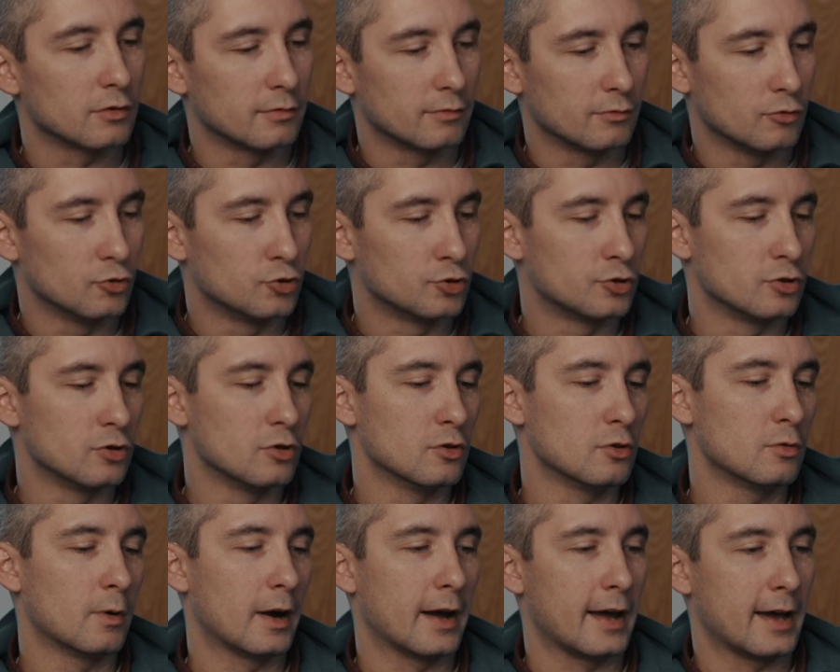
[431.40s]
there's no
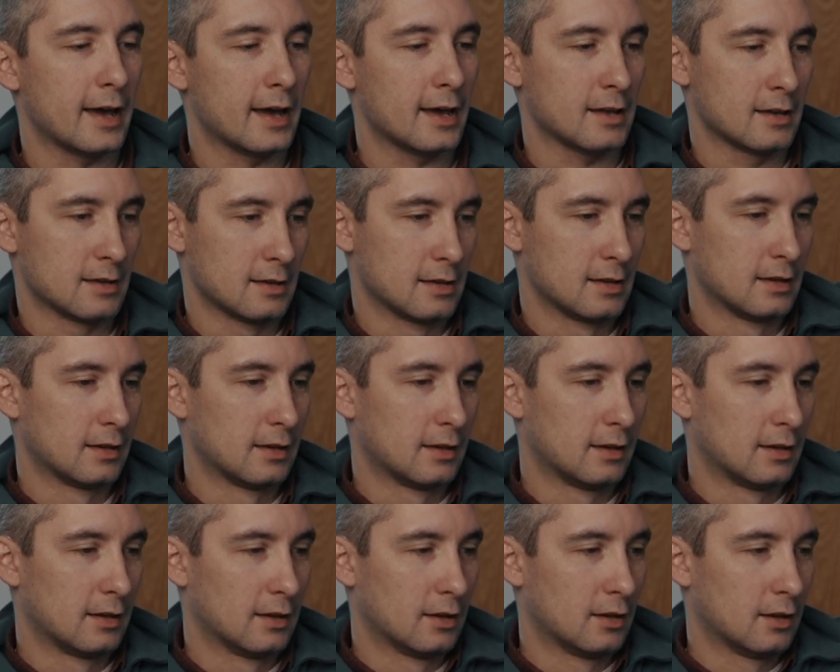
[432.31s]
way,
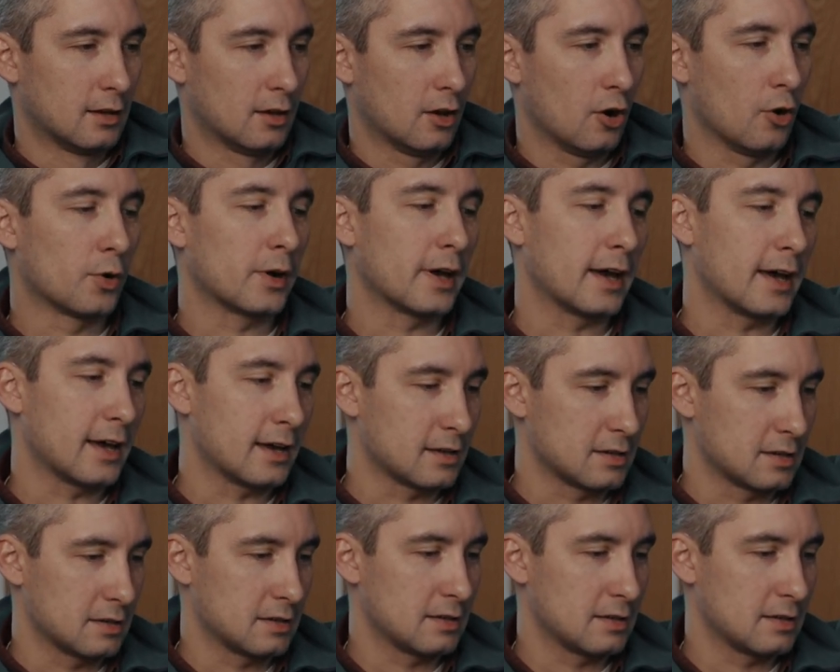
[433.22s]
okay,